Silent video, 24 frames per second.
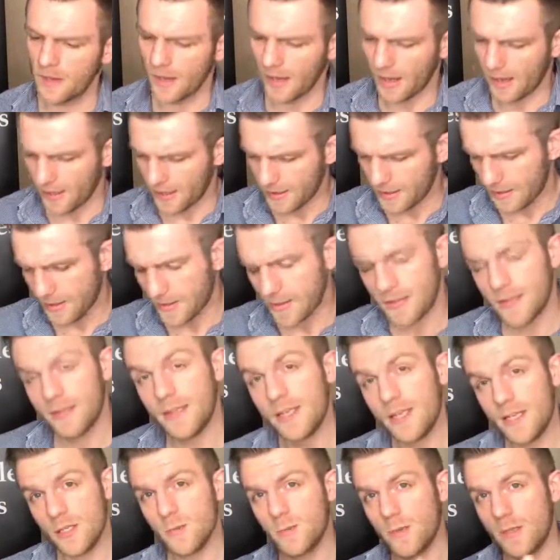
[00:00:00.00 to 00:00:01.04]
And in
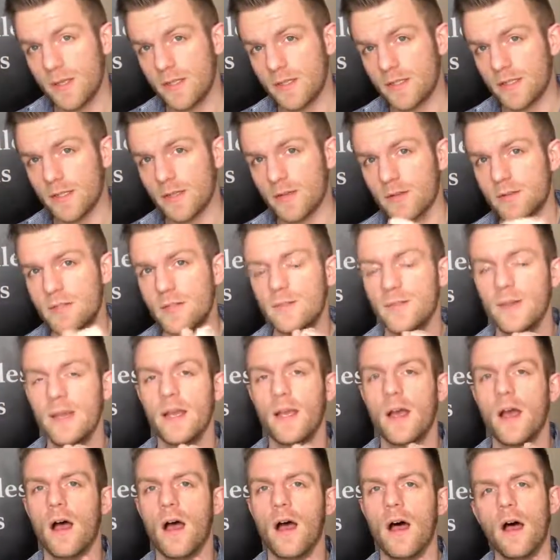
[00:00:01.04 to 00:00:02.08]
this week's sales
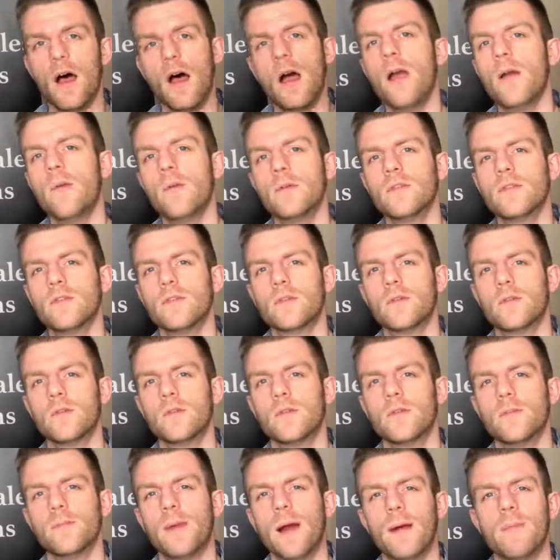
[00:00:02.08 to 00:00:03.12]
snippet, I want to
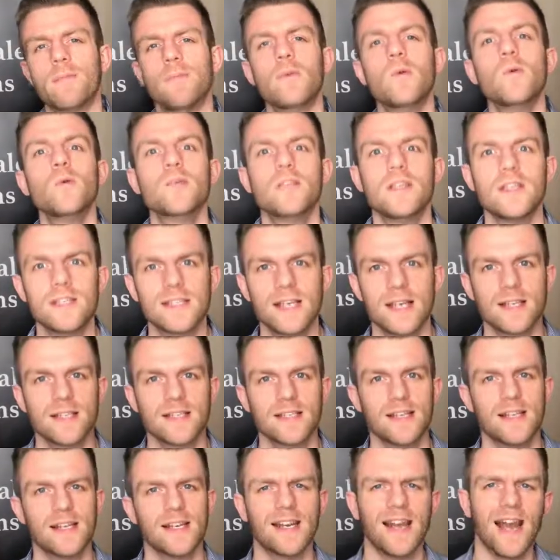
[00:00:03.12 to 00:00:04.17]
talk to you about
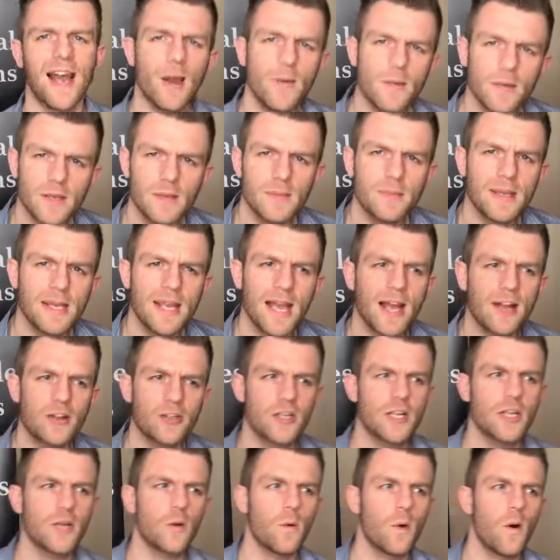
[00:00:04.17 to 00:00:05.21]
multitasking and how it can be
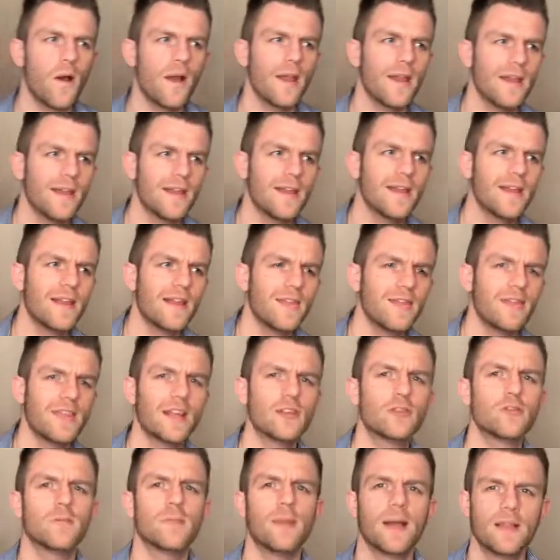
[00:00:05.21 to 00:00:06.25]
actually quite
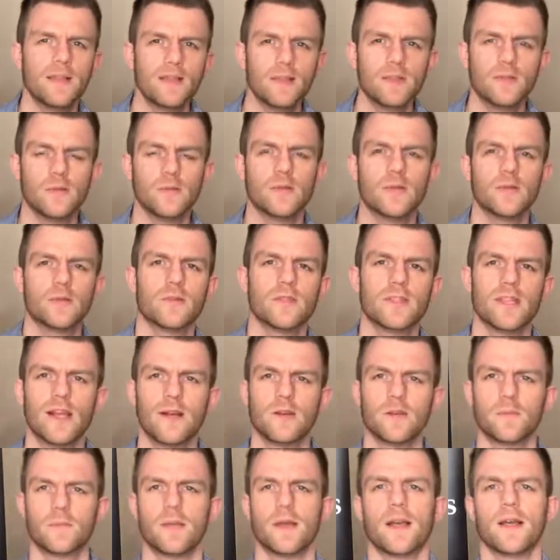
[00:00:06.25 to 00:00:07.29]
detrimental to a
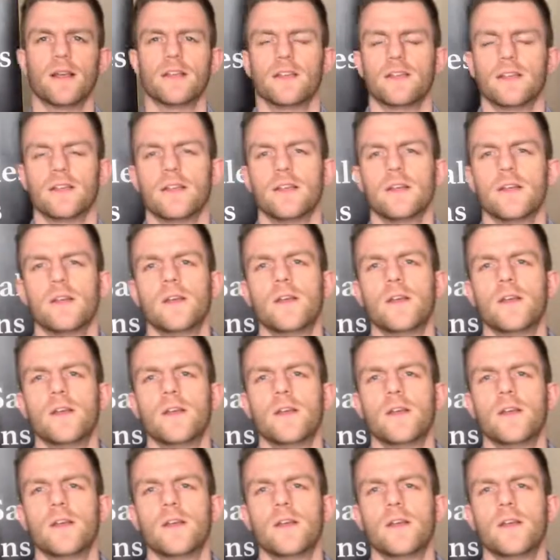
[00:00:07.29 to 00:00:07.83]
salesperson.